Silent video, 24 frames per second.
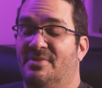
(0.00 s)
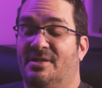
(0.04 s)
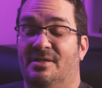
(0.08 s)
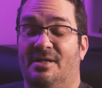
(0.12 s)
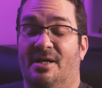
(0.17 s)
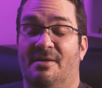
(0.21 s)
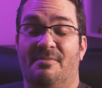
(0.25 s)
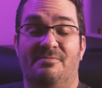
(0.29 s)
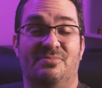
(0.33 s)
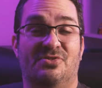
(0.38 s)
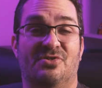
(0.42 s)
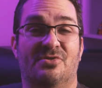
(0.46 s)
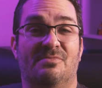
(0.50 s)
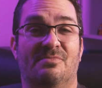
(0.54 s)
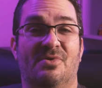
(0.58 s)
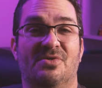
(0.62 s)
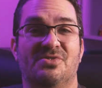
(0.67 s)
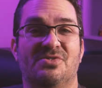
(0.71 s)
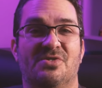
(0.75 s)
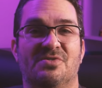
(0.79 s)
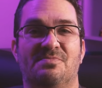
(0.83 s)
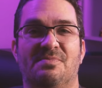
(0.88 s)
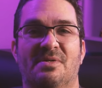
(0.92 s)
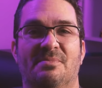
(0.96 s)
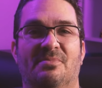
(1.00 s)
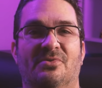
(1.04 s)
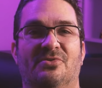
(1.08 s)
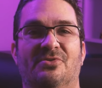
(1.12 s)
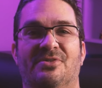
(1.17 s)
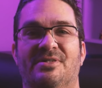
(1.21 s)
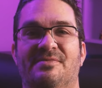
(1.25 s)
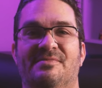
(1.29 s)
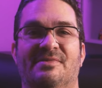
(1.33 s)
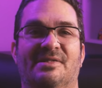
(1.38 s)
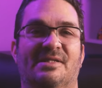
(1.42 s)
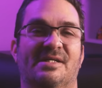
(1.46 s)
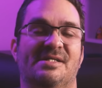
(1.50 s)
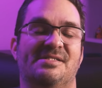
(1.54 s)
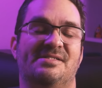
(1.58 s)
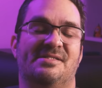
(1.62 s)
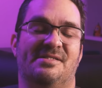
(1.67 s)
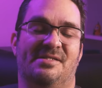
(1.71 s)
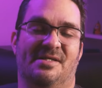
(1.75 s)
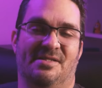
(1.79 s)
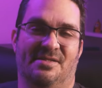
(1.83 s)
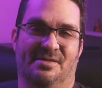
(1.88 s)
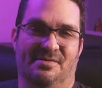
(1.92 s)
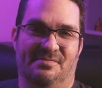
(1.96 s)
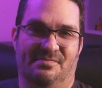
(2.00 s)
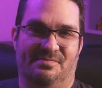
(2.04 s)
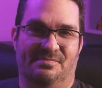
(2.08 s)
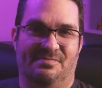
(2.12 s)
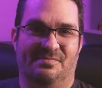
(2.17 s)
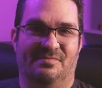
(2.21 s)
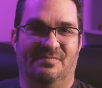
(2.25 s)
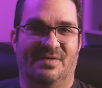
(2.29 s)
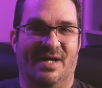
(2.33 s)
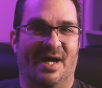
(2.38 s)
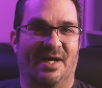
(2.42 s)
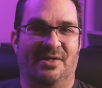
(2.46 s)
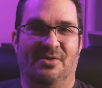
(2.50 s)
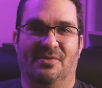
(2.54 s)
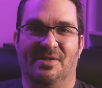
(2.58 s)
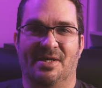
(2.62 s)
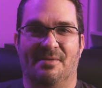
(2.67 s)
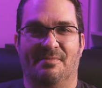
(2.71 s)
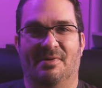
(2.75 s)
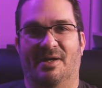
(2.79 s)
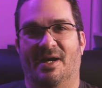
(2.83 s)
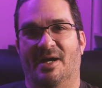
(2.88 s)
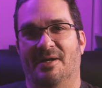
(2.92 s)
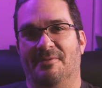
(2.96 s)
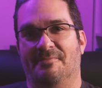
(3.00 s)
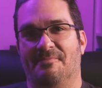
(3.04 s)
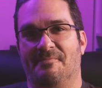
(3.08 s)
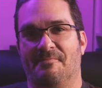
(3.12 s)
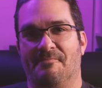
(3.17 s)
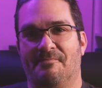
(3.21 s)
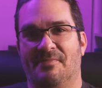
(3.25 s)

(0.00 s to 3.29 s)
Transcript: I'm sure most of those people don't even listen to the vinyl they buy.